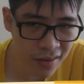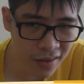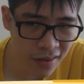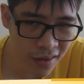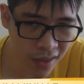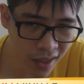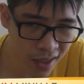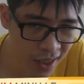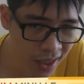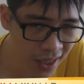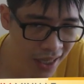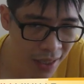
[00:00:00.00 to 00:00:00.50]

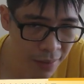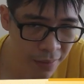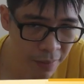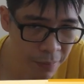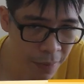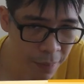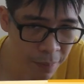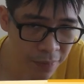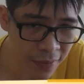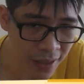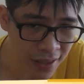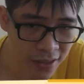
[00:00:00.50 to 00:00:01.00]
In the game my
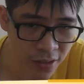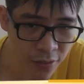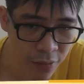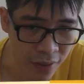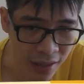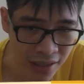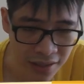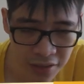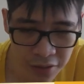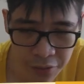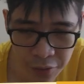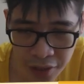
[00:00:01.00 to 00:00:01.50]
plans try
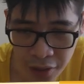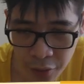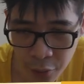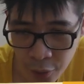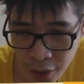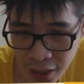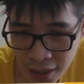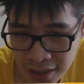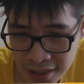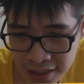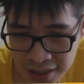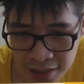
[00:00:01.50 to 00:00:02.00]
and trade
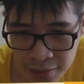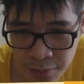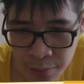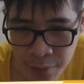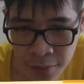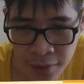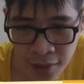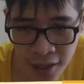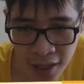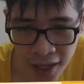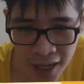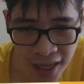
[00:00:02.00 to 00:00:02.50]
queens
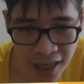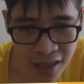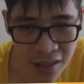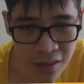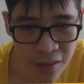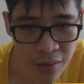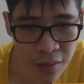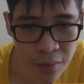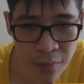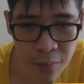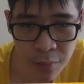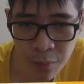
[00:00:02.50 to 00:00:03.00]
and
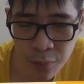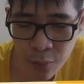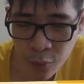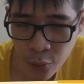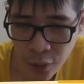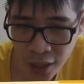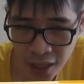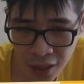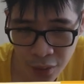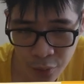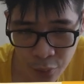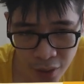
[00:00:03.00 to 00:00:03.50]

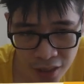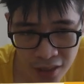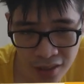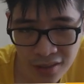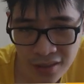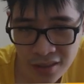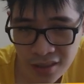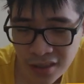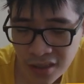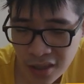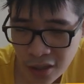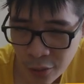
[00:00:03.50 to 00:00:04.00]
win with
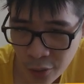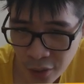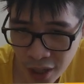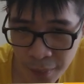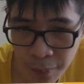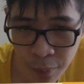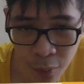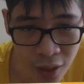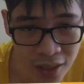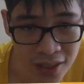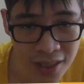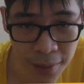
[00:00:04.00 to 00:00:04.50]
3
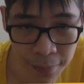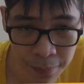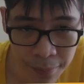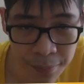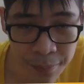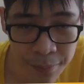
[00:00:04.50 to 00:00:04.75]
pawns up,